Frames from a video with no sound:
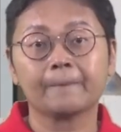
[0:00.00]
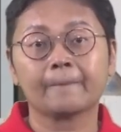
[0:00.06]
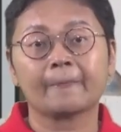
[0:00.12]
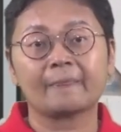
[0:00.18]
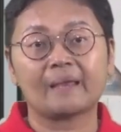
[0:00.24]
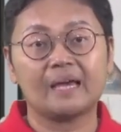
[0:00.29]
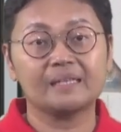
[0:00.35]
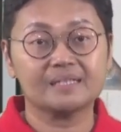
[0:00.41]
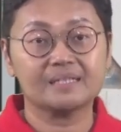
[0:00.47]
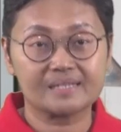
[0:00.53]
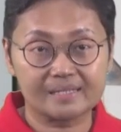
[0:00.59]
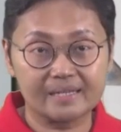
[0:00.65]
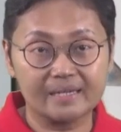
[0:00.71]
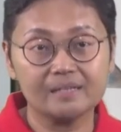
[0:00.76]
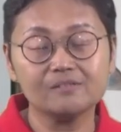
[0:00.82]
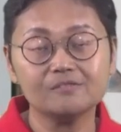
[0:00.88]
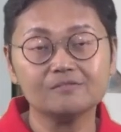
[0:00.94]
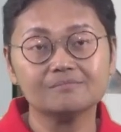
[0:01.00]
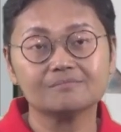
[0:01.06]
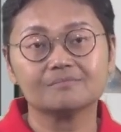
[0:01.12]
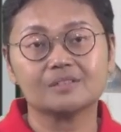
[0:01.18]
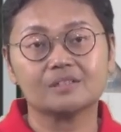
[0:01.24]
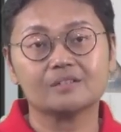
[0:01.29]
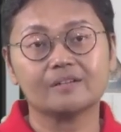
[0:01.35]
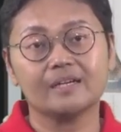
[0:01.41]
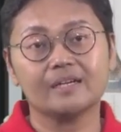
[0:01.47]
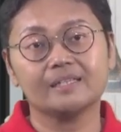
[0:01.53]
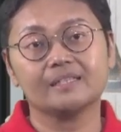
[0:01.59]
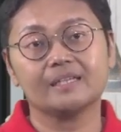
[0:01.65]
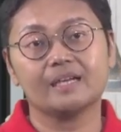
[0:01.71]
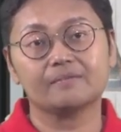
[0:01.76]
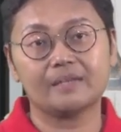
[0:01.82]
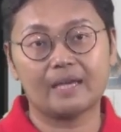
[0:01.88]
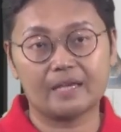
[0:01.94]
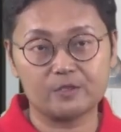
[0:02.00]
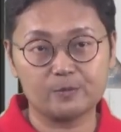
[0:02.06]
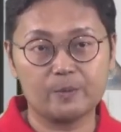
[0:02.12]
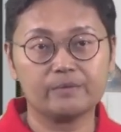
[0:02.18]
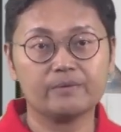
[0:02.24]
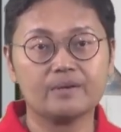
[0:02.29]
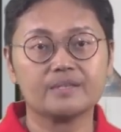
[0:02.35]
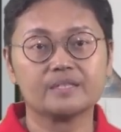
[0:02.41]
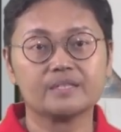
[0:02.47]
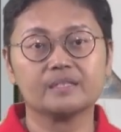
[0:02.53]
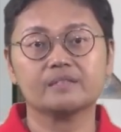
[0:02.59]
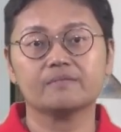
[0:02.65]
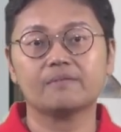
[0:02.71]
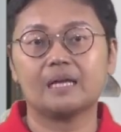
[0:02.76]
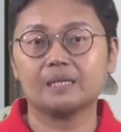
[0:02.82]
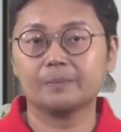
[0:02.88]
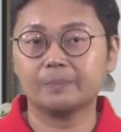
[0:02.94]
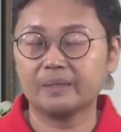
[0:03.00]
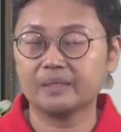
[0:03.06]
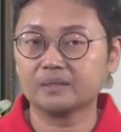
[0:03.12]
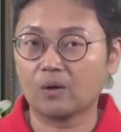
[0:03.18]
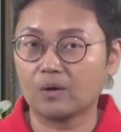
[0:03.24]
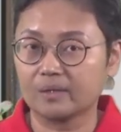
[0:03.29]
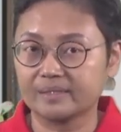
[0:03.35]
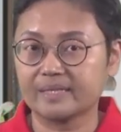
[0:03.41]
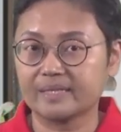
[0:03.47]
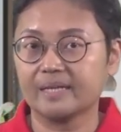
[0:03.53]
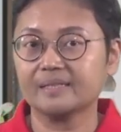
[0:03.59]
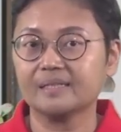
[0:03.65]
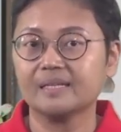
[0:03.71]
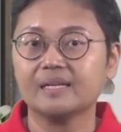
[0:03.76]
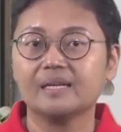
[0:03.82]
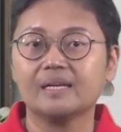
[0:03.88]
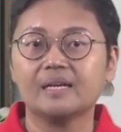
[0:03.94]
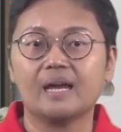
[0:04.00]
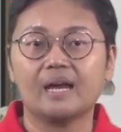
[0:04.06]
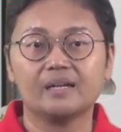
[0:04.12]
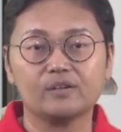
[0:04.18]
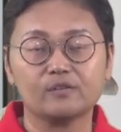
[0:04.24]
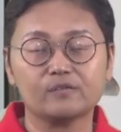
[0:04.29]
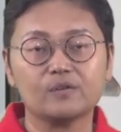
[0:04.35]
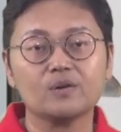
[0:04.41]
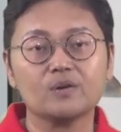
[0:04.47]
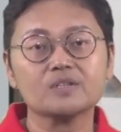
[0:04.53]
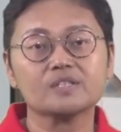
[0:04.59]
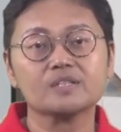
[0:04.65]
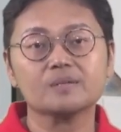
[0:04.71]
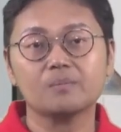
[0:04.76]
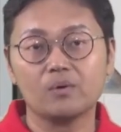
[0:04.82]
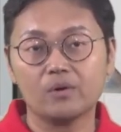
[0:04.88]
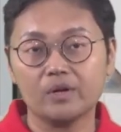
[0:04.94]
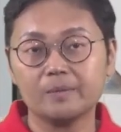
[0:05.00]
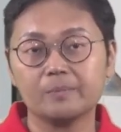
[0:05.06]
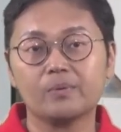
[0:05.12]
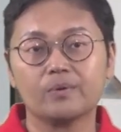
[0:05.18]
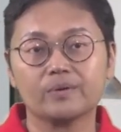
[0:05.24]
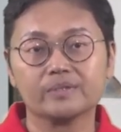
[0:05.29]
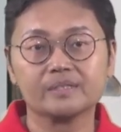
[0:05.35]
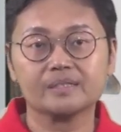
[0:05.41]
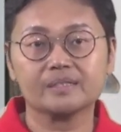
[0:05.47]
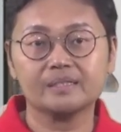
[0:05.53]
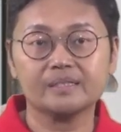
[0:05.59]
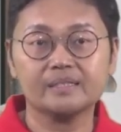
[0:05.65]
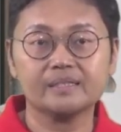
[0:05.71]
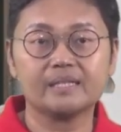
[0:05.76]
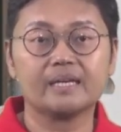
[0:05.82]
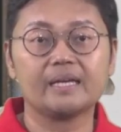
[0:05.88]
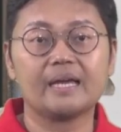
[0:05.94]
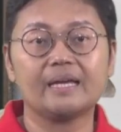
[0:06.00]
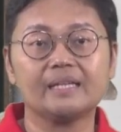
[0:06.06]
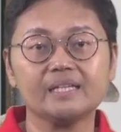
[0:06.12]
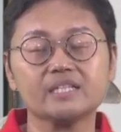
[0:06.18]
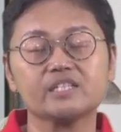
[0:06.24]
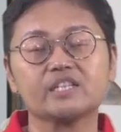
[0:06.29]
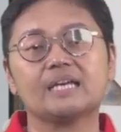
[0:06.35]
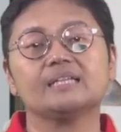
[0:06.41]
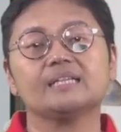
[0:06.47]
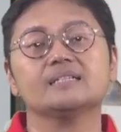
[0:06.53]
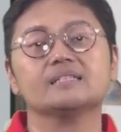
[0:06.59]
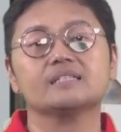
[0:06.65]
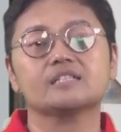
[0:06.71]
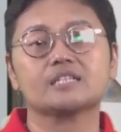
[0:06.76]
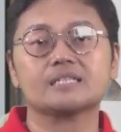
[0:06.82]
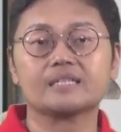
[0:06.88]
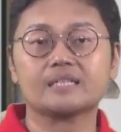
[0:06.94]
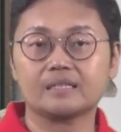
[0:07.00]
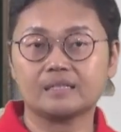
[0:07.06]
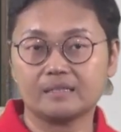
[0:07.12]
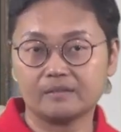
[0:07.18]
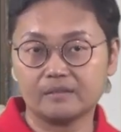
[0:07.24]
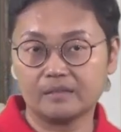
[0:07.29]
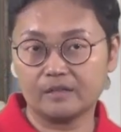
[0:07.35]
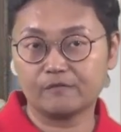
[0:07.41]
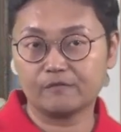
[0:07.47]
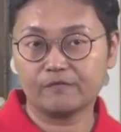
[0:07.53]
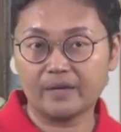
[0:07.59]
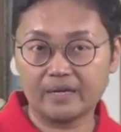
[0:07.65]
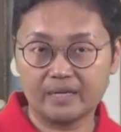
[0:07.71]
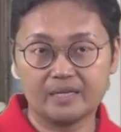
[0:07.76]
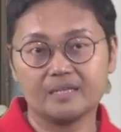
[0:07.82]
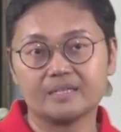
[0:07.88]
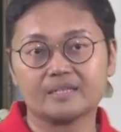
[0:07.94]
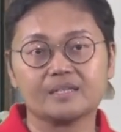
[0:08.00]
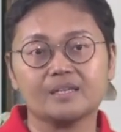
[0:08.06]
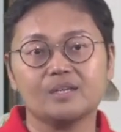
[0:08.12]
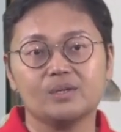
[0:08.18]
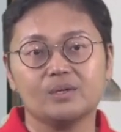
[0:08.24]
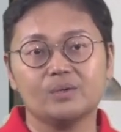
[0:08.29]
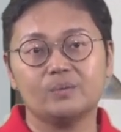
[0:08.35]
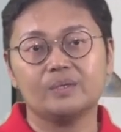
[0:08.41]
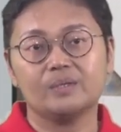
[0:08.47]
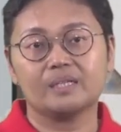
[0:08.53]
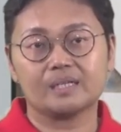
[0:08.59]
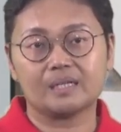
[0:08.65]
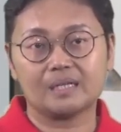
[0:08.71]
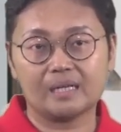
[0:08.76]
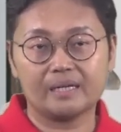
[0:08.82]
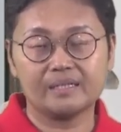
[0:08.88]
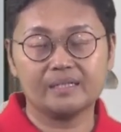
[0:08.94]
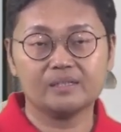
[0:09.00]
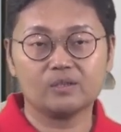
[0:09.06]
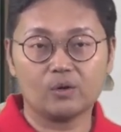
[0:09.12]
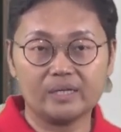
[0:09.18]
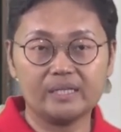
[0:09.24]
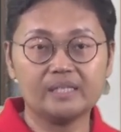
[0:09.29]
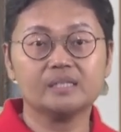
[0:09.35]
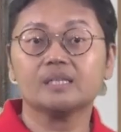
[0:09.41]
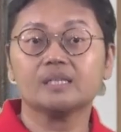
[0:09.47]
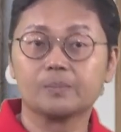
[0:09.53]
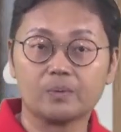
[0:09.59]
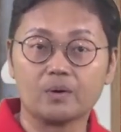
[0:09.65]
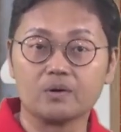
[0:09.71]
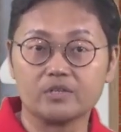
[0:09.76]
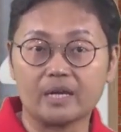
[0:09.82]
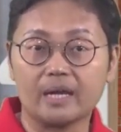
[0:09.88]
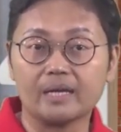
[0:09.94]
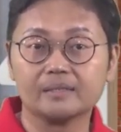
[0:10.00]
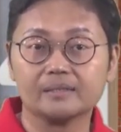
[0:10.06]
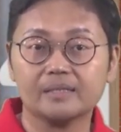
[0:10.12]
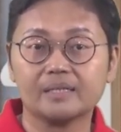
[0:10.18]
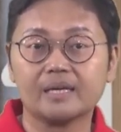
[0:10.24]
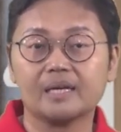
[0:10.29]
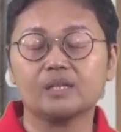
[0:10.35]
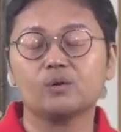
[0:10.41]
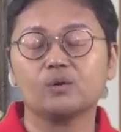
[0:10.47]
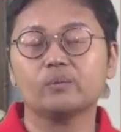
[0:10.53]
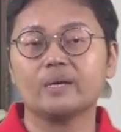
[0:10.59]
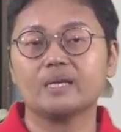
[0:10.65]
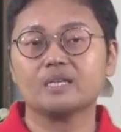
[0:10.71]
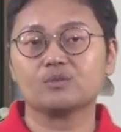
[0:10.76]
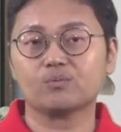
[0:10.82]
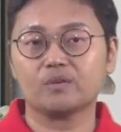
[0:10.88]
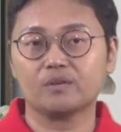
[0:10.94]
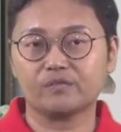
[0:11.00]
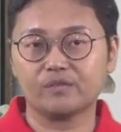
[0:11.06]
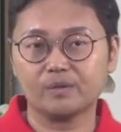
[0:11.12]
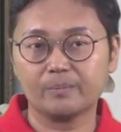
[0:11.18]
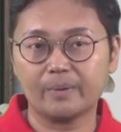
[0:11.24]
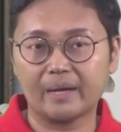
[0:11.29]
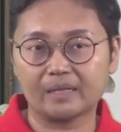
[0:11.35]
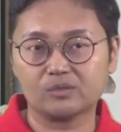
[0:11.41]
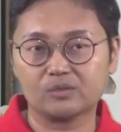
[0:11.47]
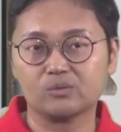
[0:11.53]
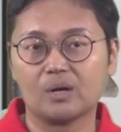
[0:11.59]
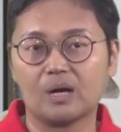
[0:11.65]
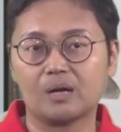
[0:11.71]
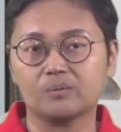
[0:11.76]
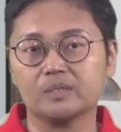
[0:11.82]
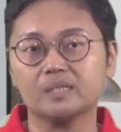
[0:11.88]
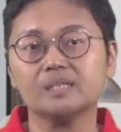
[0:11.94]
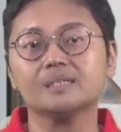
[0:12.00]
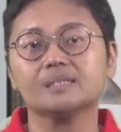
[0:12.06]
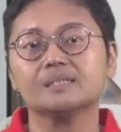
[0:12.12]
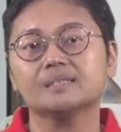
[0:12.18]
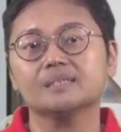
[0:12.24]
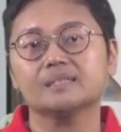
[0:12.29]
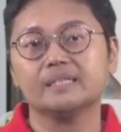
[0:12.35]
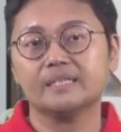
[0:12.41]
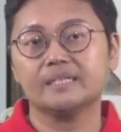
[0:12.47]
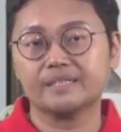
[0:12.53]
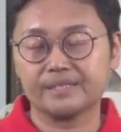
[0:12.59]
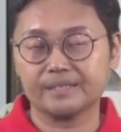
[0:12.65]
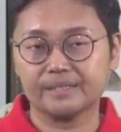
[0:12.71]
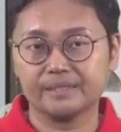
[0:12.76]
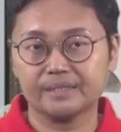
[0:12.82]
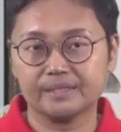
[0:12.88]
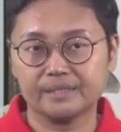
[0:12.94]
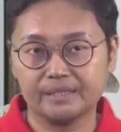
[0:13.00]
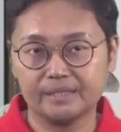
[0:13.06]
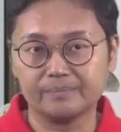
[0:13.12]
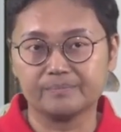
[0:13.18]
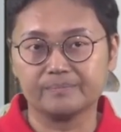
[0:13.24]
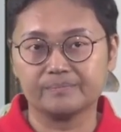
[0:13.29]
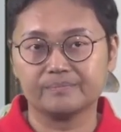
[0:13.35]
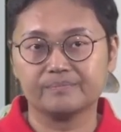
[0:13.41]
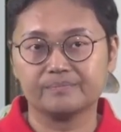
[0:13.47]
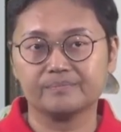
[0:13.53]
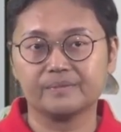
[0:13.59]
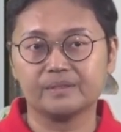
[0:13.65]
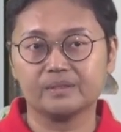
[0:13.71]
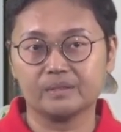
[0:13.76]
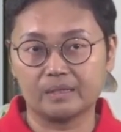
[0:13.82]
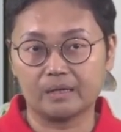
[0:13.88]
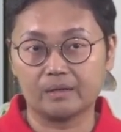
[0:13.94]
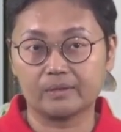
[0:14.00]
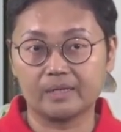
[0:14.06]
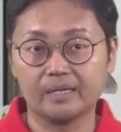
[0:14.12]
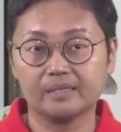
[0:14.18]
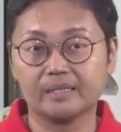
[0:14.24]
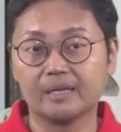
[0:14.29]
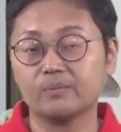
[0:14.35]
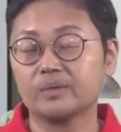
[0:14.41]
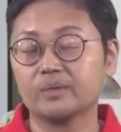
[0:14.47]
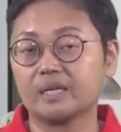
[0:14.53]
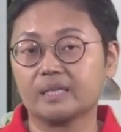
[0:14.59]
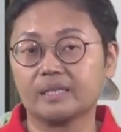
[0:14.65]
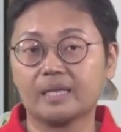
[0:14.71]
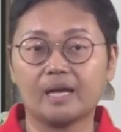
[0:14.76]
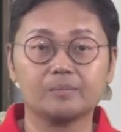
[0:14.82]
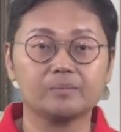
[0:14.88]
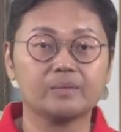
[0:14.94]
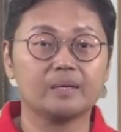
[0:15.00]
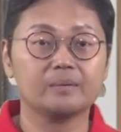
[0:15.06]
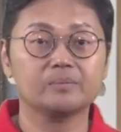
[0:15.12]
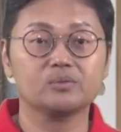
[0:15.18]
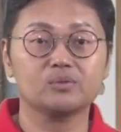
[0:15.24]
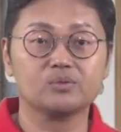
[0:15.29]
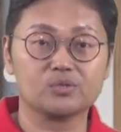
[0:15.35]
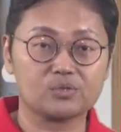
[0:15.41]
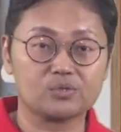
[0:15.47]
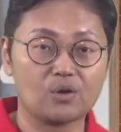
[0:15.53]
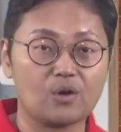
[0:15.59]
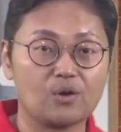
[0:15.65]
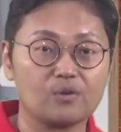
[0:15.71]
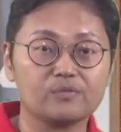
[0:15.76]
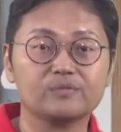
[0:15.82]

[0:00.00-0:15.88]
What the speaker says: and the skill, all right, they have the experience in developing content, and of course the more importantly that any challenges they face with the client or in the project, they can always refer back to our internal team. Okay, then we can help them to solve,